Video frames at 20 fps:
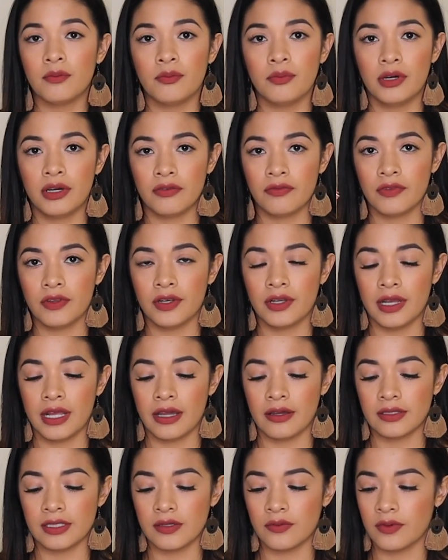buff your
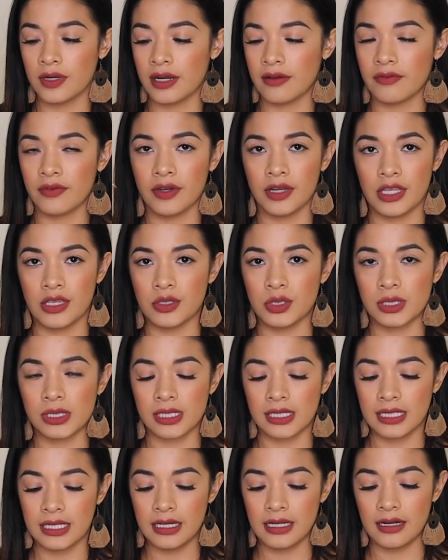nails or whatever and you
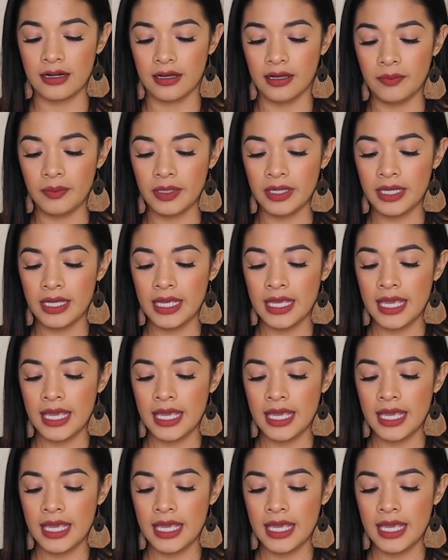just clean it up,